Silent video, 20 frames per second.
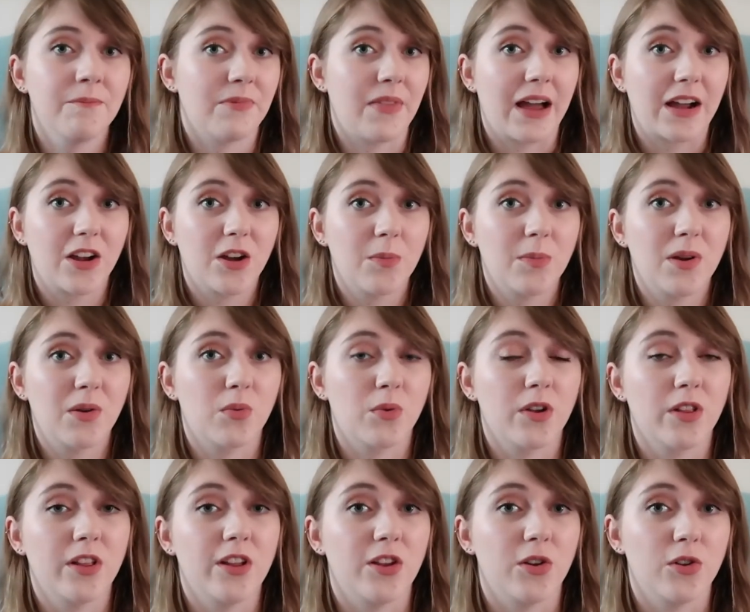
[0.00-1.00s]
that could be
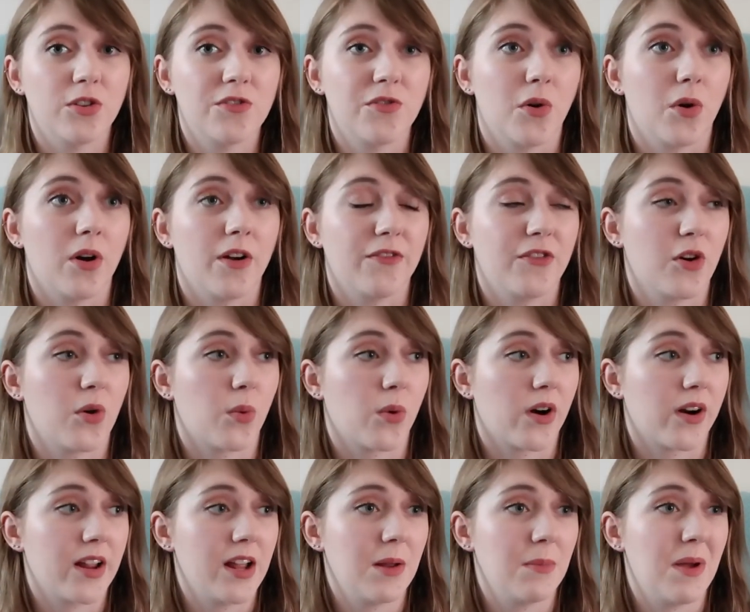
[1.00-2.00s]
really useful if you're
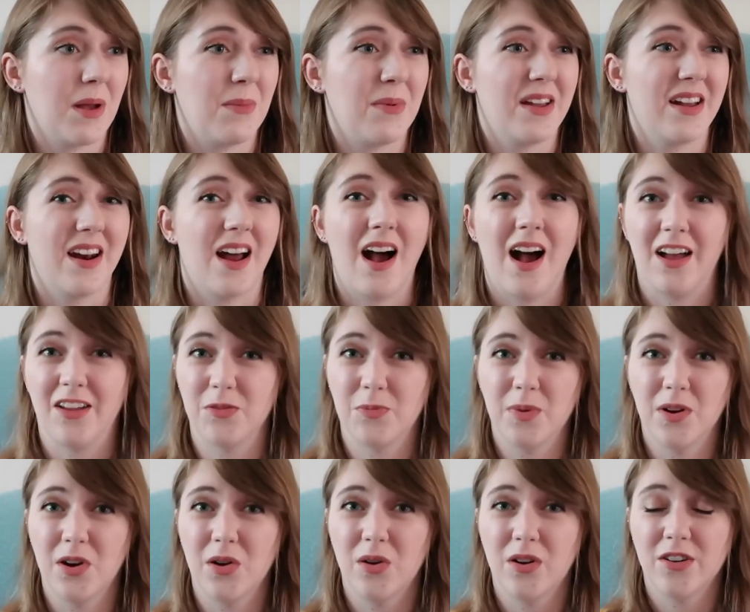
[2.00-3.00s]
working maybe in a
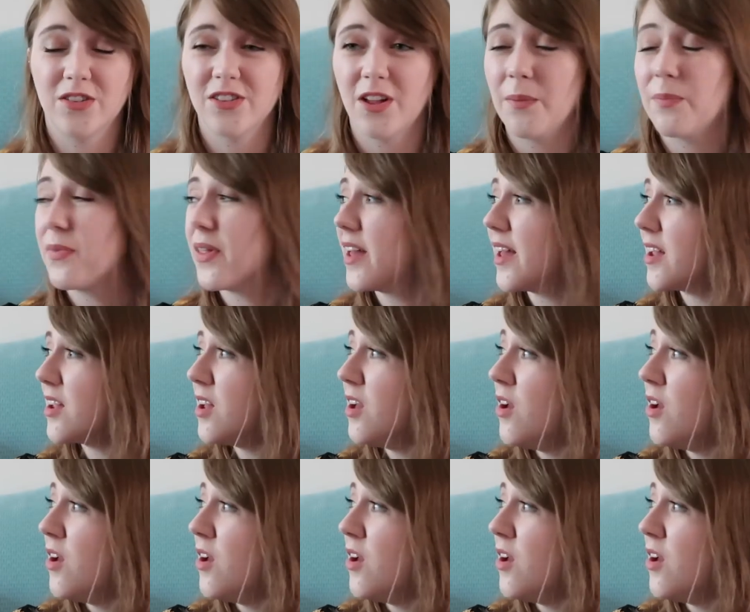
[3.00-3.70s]
hospital or something.